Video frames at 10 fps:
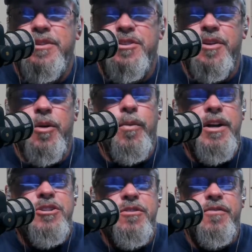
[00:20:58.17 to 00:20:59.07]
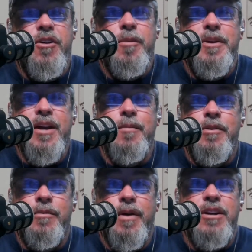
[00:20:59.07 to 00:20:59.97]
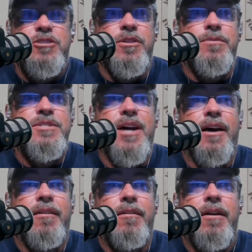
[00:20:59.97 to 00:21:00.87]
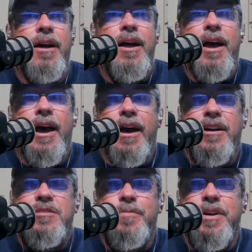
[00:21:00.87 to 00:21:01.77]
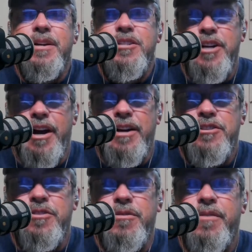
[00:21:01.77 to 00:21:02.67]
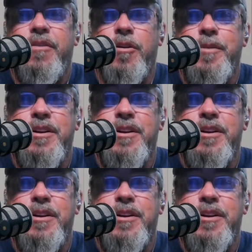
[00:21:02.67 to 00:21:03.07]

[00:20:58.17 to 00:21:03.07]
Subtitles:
So the original Farm to Table Direct Show's title has been changed to the Farm to